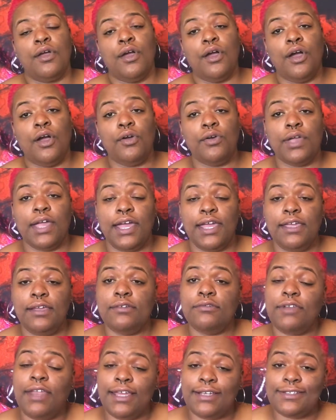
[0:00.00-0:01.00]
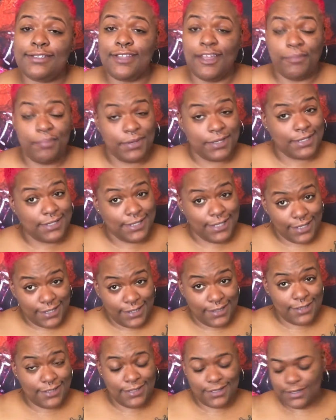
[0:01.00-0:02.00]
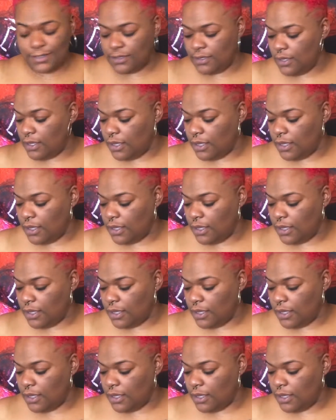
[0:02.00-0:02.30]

Okay, next up is Dennis.